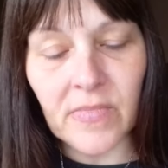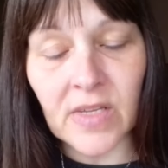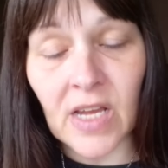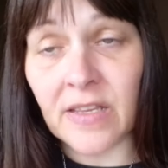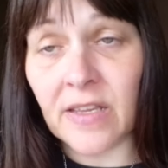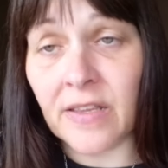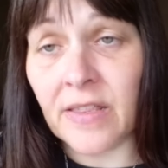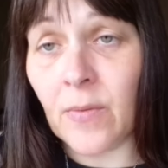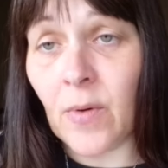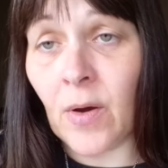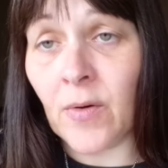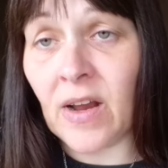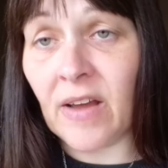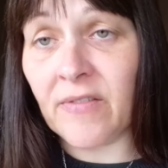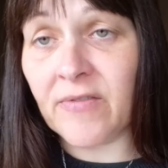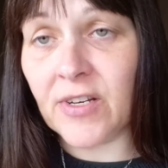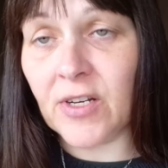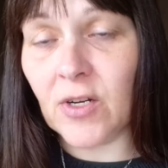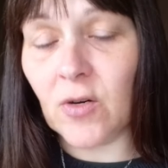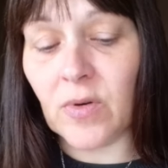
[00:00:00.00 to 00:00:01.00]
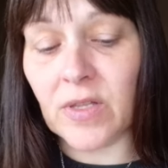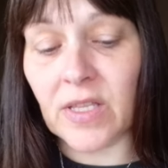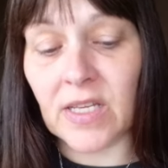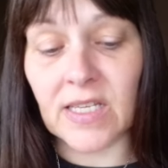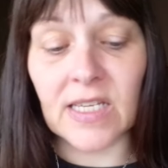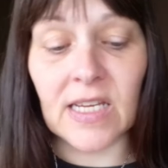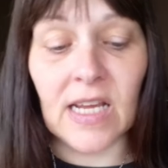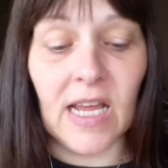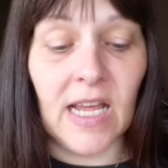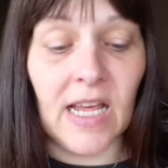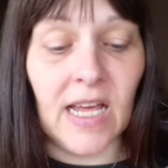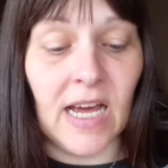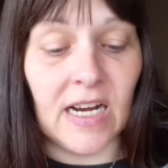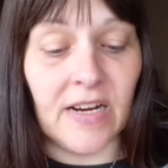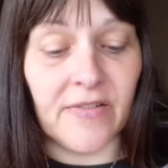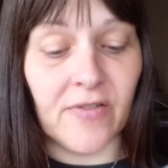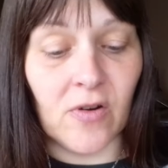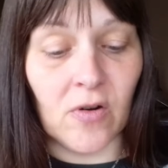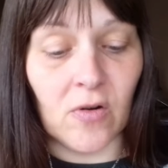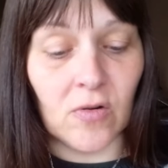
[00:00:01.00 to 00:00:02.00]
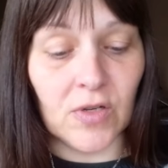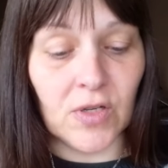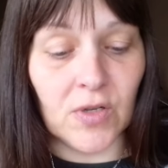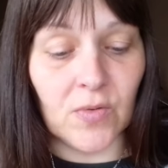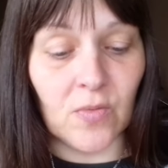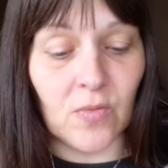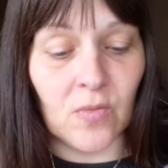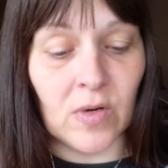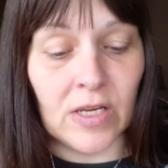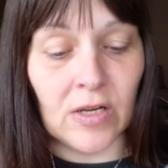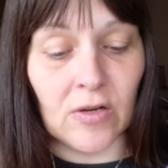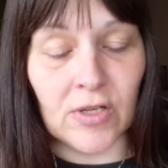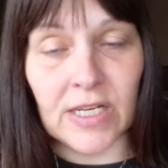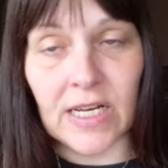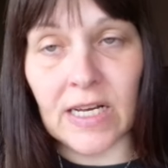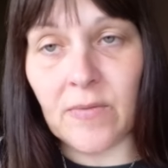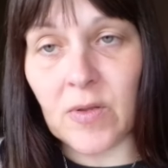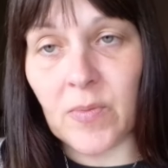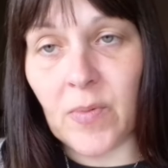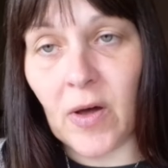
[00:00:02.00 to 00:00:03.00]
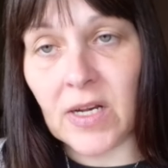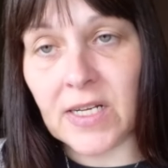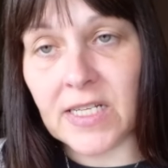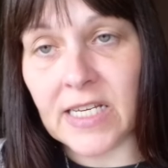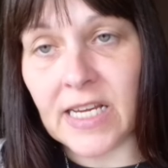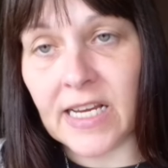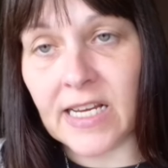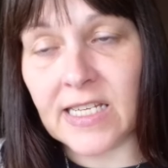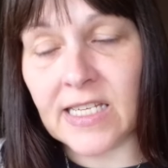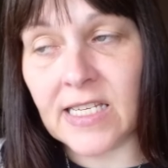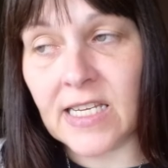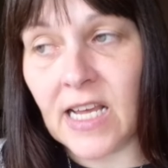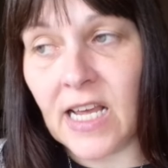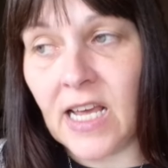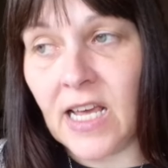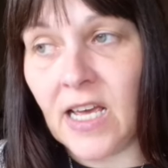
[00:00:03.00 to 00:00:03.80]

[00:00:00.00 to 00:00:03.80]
and then they won't have to deal with us. And of course, when you're dealing with politics,